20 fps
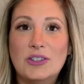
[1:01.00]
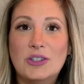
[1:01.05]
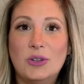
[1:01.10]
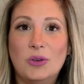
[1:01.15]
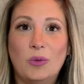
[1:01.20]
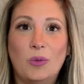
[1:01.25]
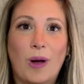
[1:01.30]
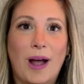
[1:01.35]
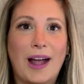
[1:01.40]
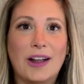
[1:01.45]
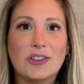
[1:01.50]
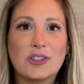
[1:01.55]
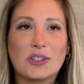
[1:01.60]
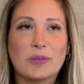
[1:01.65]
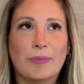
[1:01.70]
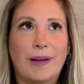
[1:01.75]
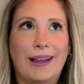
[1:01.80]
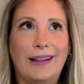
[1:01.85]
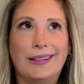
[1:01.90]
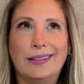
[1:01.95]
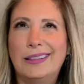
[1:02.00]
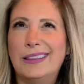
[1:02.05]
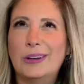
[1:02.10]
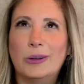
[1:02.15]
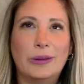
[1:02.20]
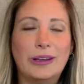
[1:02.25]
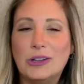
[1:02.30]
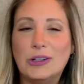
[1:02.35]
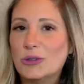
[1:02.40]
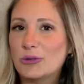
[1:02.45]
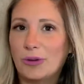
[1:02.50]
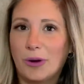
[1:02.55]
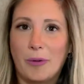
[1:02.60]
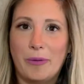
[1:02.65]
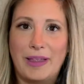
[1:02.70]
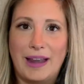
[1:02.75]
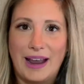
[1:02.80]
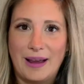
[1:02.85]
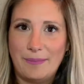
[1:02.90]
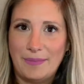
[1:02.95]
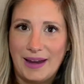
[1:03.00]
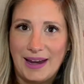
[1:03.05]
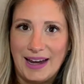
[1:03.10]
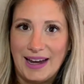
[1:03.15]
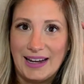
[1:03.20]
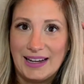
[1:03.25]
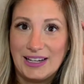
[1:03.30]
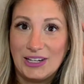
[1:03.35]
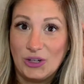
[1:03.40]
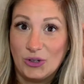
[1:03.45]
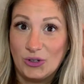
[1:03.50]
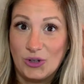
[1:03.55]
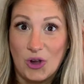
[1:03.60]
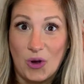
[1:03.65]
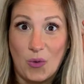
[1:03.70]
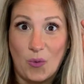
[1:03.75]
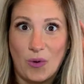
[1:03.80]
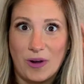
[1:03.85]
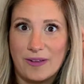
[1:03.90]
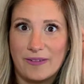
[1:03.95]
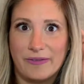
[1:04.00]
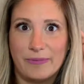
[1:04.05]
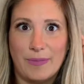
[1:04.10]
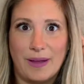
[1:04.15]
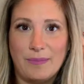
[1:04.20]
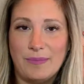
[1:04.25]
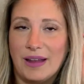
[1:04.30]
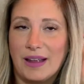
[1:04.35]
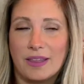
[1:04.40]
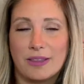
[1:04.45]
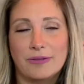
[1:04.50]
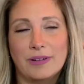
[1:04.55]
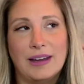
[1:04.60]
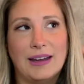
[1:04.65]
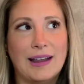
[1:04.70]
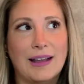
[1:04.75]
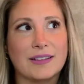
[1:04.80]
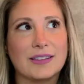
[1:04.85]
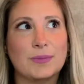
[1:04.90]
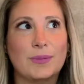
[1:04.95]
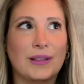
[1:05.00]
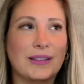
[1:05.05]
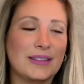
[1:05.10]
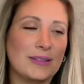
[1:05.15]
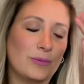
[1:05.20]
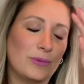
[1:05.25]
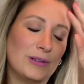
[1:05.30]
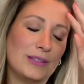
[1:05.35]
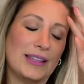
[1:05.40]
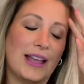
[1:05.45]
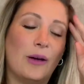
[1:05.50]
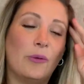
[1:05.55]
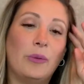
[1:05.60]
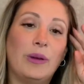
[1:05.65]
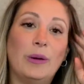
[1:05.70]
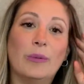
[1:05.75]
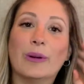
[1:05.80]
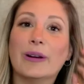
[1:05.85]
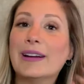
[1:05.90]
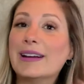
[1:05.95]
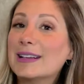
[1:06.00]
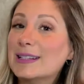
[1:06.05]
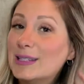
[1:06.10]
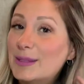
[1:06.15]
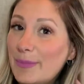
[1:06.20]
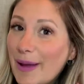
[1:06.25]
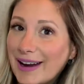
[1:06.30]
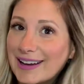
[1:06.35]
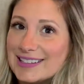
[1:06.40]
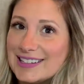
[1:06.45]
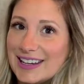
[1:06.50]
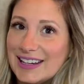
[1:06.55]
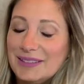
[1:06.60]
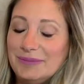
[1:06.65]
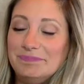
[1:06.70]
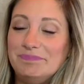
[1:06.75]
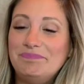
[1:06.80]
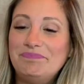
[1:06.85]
to watch my little intro that I made, you'll know one of my big 3 announcements was that we were expecting.